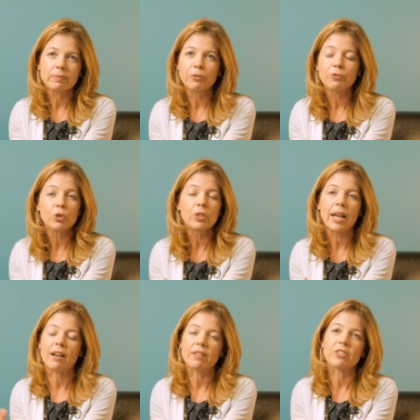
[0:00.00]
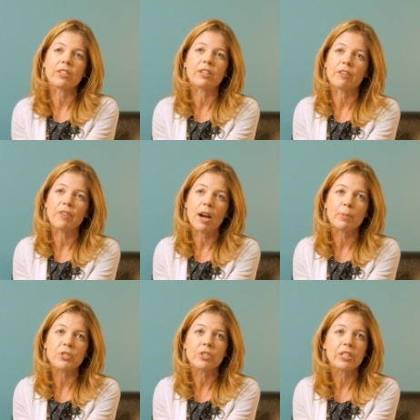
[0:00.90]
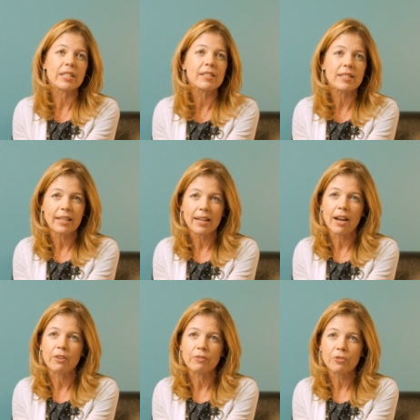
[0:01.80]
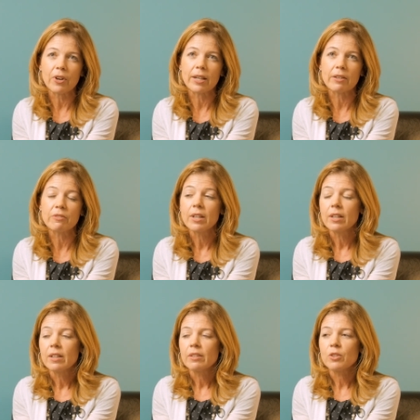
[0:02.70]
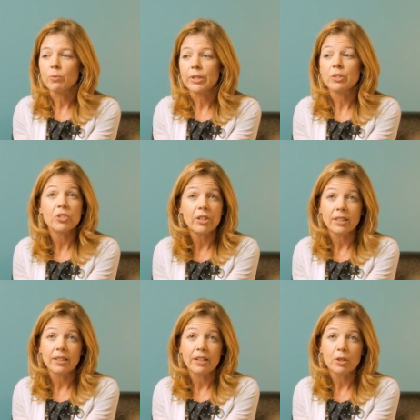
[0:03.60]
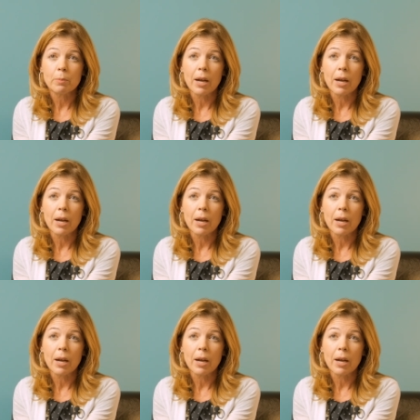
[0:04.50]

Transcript: full calendar of opportunities to get out in front of the realtor and lender